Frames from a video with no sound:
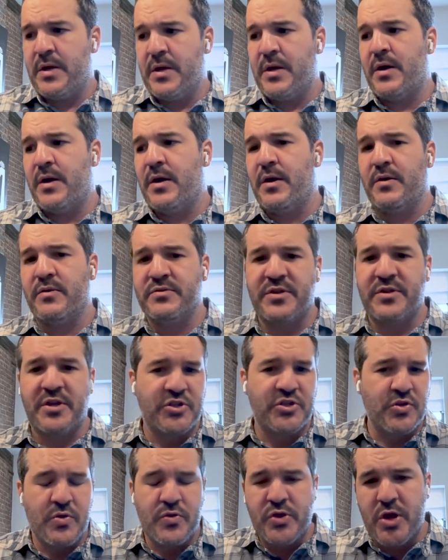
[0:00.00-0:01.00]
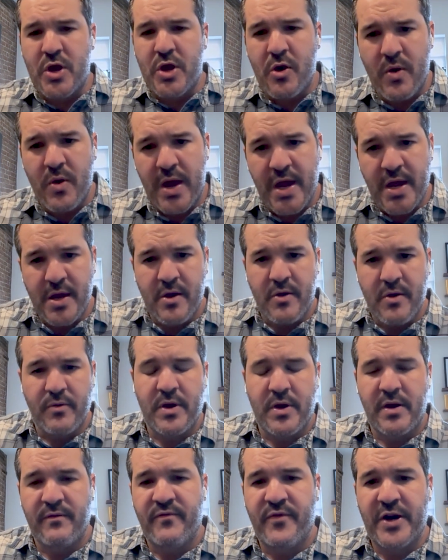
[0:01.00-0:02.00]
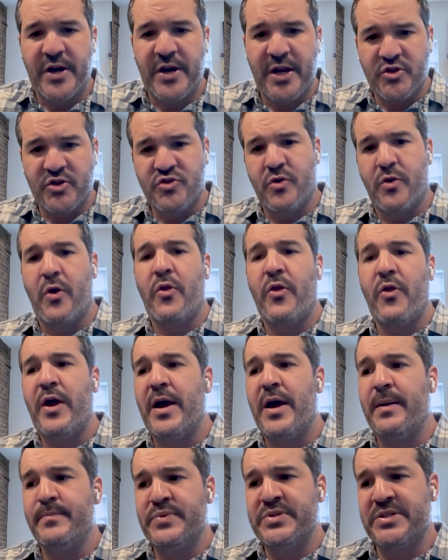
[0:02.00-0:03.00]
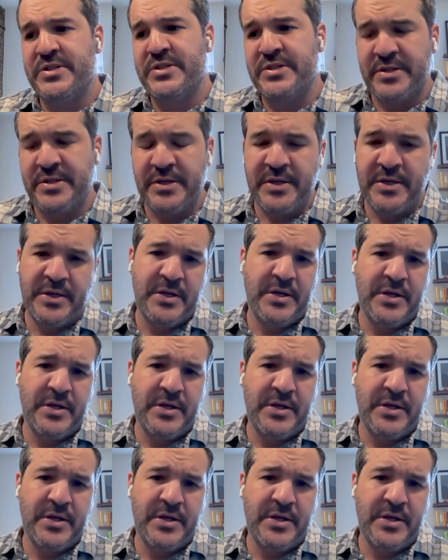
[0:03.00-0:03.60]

It was like during the '08, '09 financial collapse.